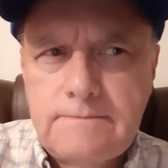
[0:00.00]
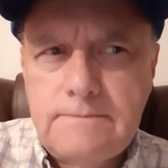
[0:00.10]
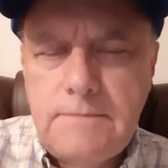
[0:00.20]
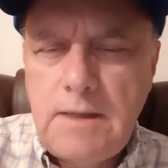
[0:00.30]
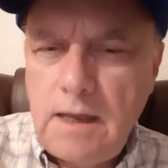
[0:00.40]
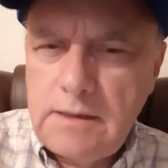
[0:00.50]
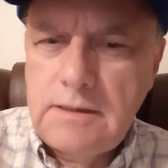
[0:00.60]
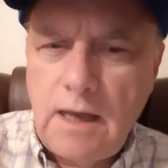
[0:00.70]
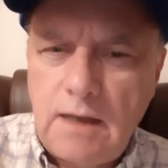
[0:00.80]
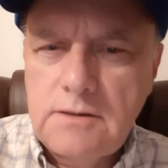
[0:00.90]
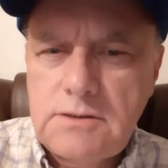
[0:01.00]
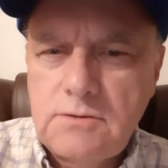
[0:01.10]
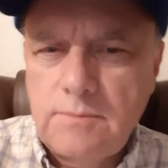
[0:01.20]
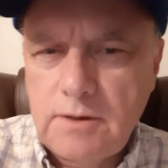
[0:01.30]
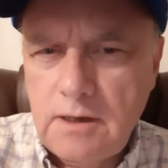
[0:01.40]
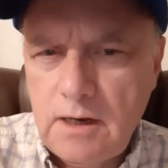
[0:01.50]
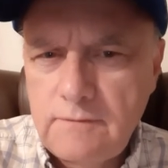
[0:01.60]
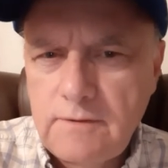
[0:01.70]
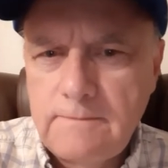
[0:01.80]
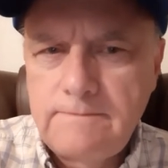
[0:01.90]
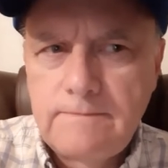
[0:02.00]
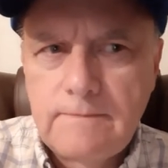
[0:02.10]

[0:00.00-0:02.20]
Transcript: not a dollar store, but kind of a,